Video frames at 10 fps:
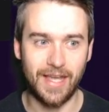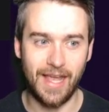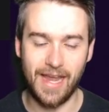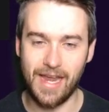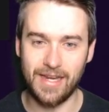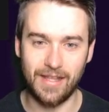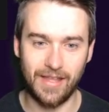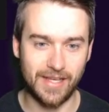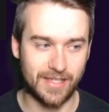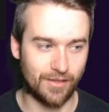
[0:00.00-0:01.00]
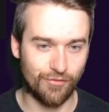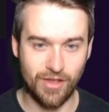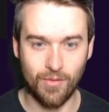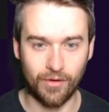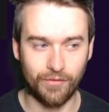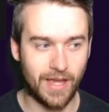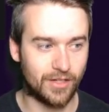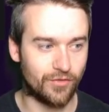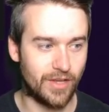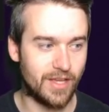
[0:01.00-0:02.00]
in this 3-1
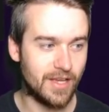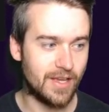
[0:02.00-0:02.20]
victory.